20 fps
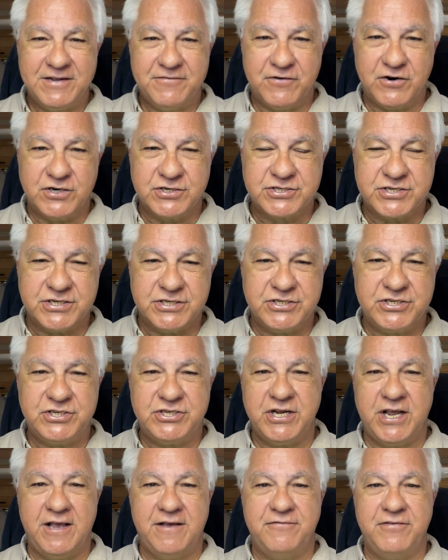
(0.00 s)
versus
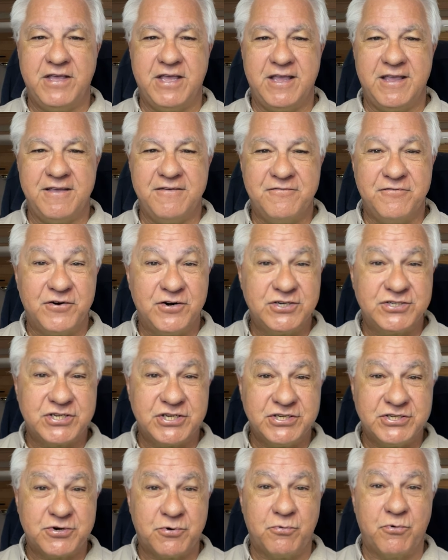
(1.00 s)
Chevy versus